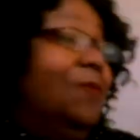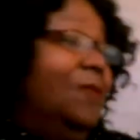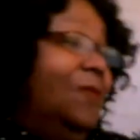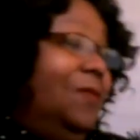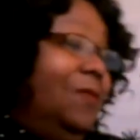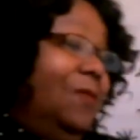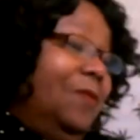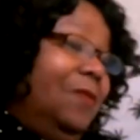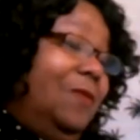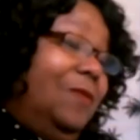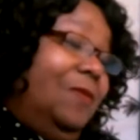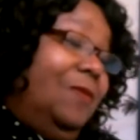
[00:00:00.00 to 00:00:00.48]

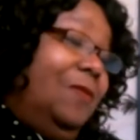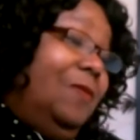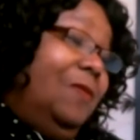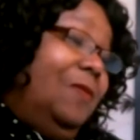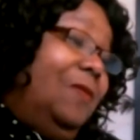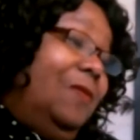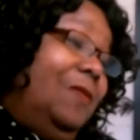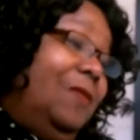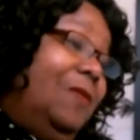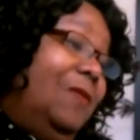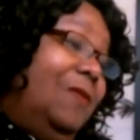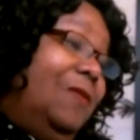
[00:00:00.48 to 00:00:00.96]

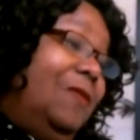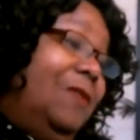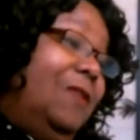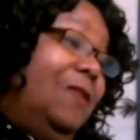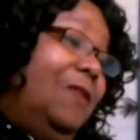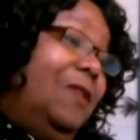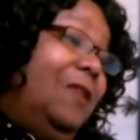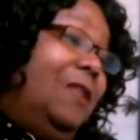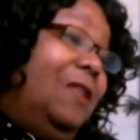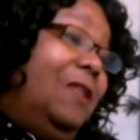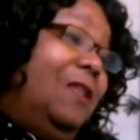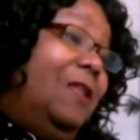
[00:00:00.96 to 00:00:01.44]

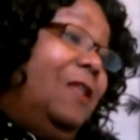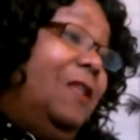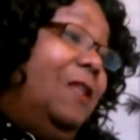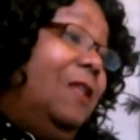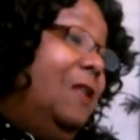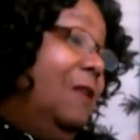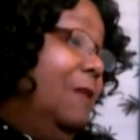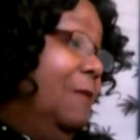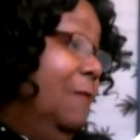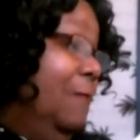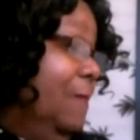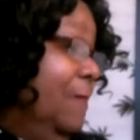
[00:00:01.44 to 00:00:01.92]

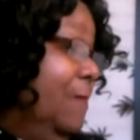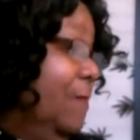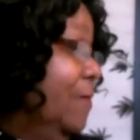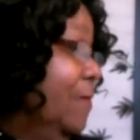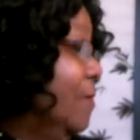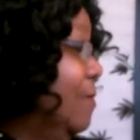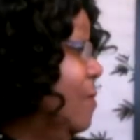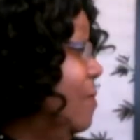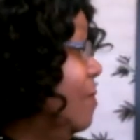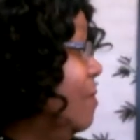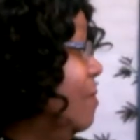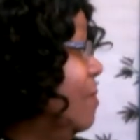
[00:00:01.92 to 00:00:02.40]

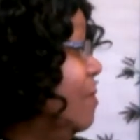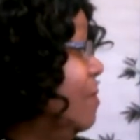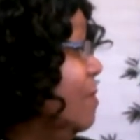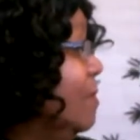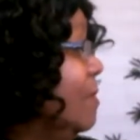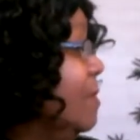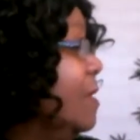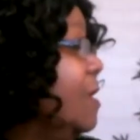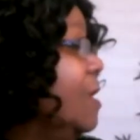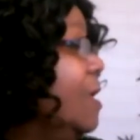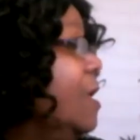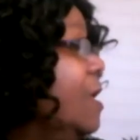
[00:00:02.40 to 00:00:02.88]

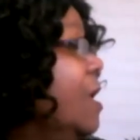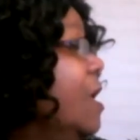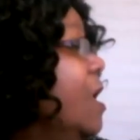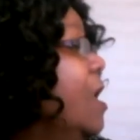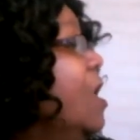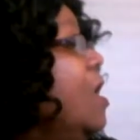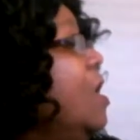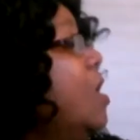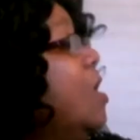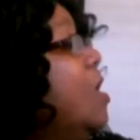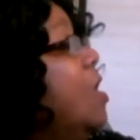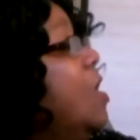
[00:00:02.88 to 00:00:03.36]

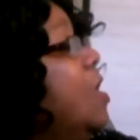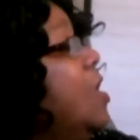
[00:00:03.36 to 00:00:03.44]
(no one is talking)